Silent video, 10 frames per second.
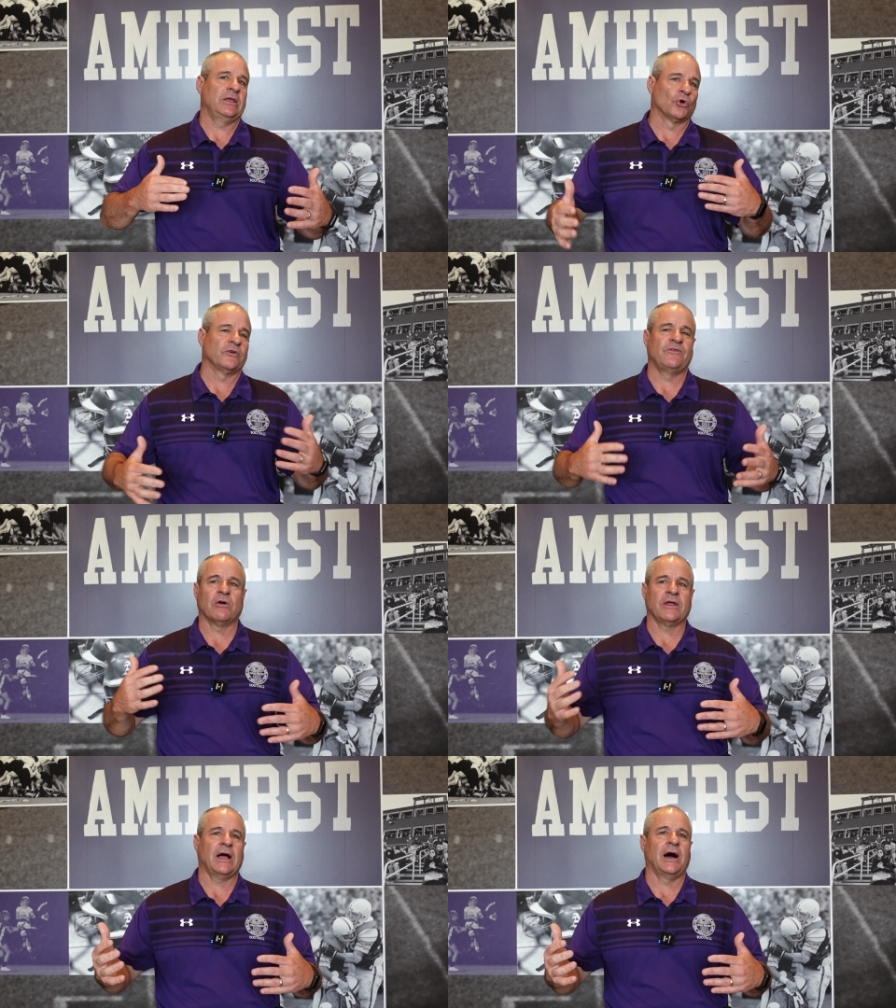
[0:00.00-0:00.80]
learned
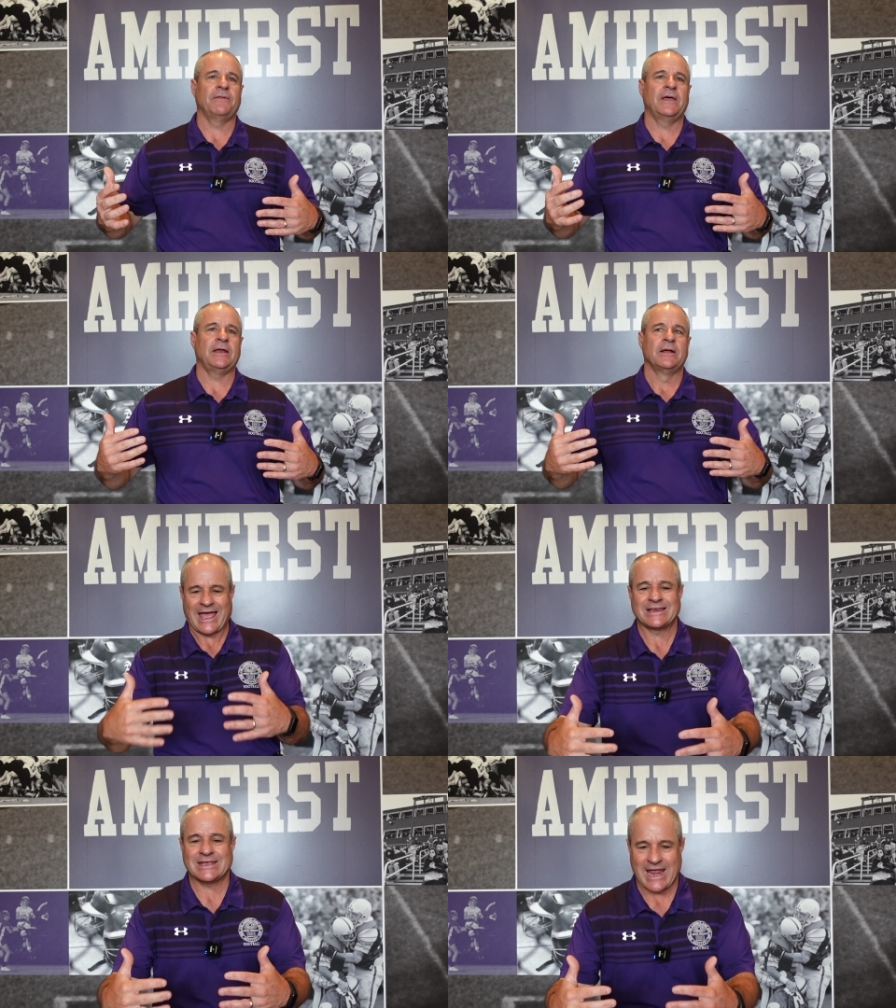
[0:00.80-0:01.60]
very on
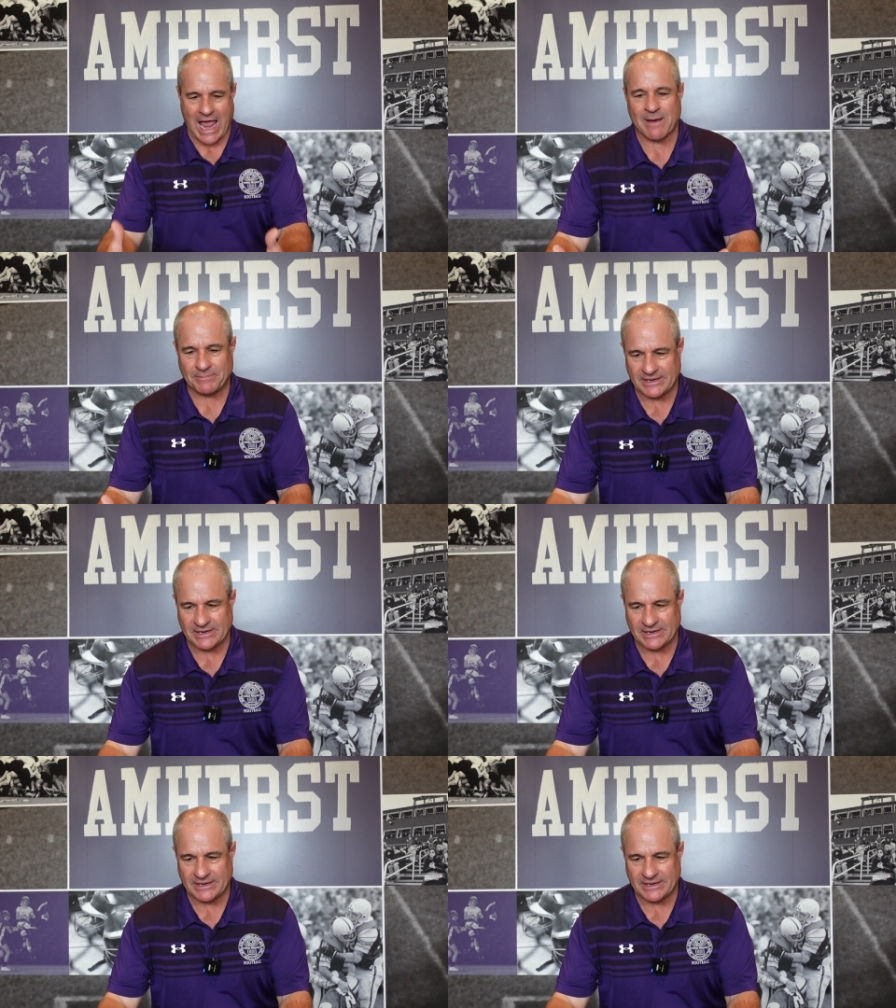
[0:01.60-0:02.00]
that can happen